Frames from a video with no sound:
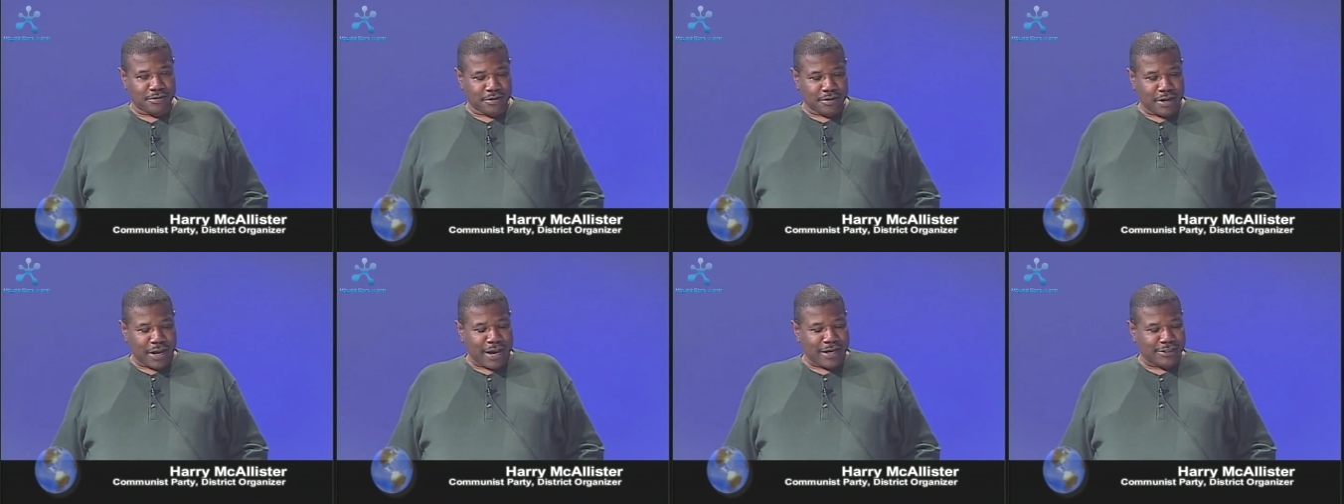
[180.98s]

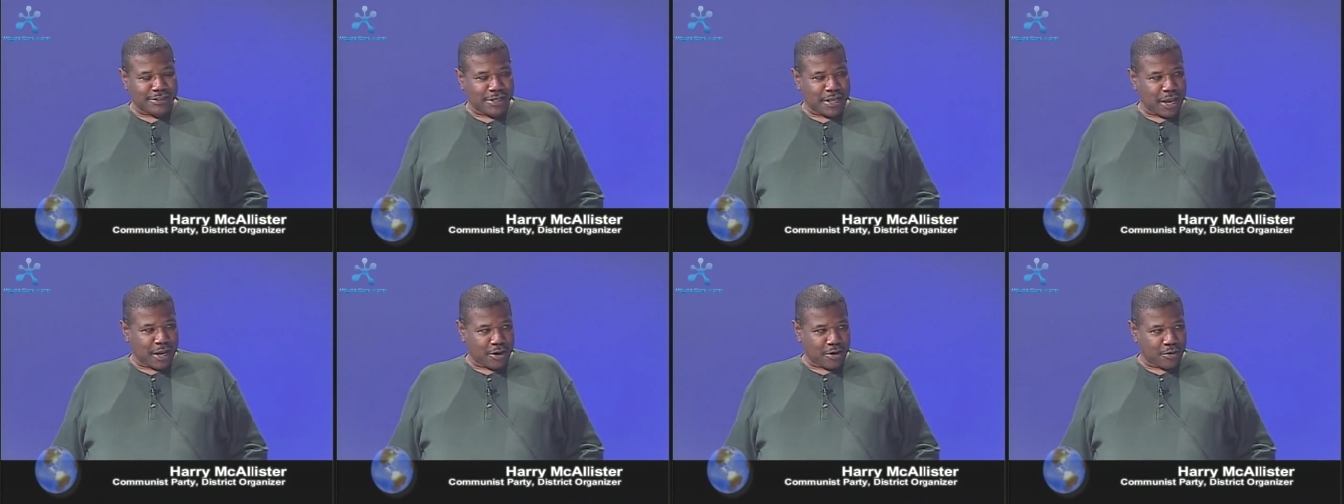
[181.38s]
Yes. I
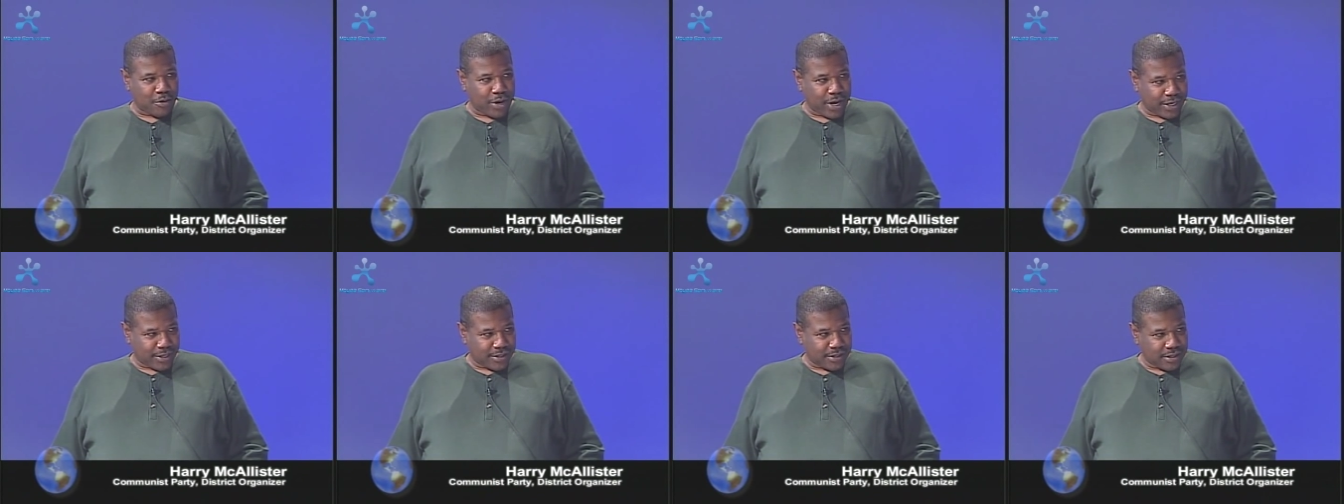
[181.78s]
stand
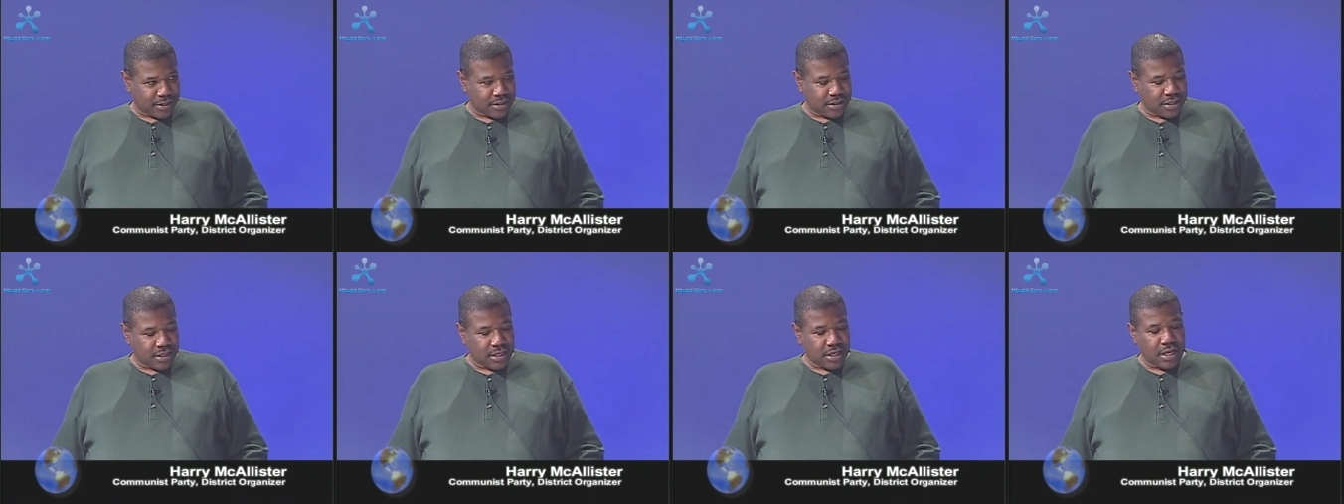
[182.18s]
corrected. All
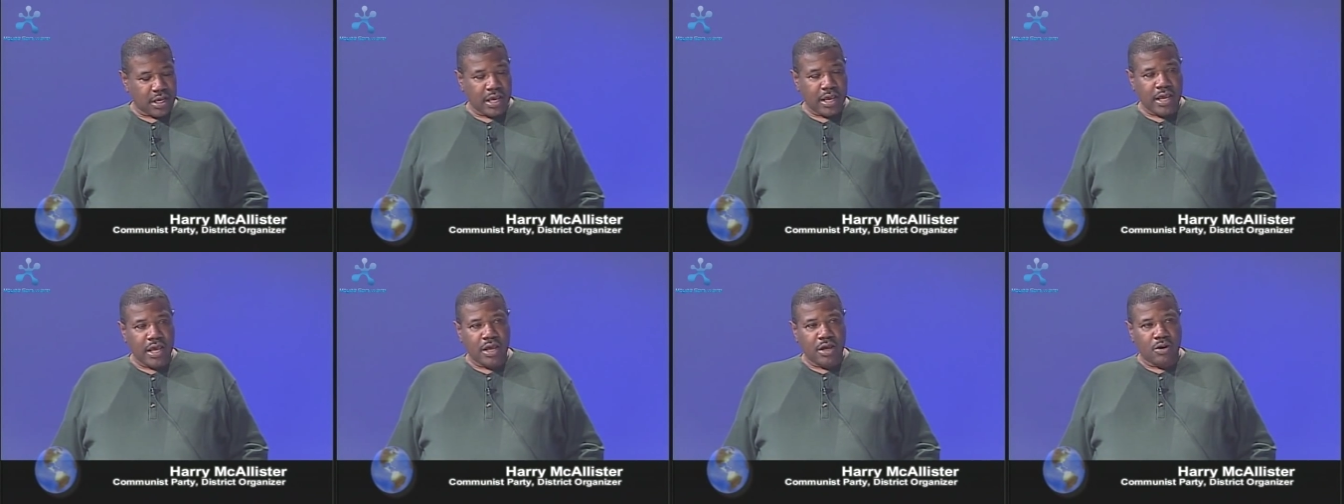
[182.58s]
right.
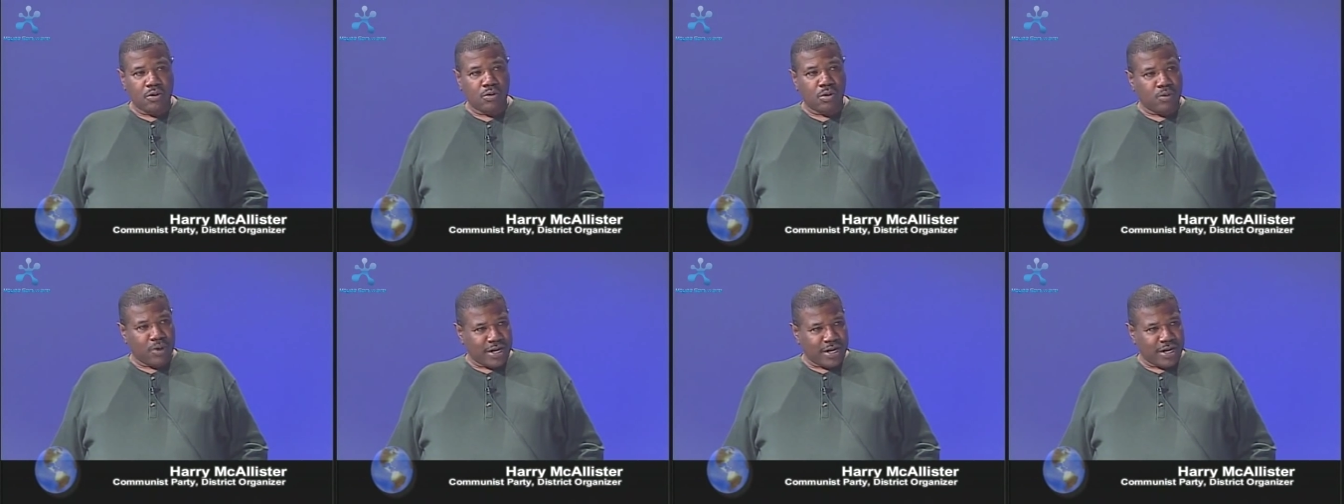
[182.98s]
Well,